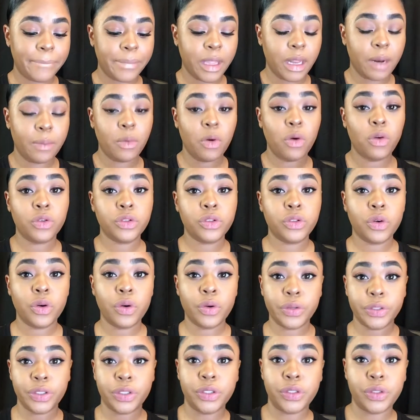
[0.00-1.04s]
And I'm also
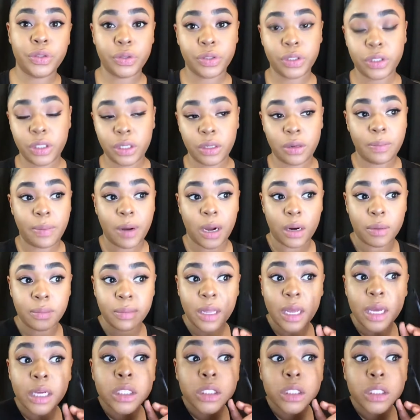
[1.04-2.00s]
going to do it to the bottom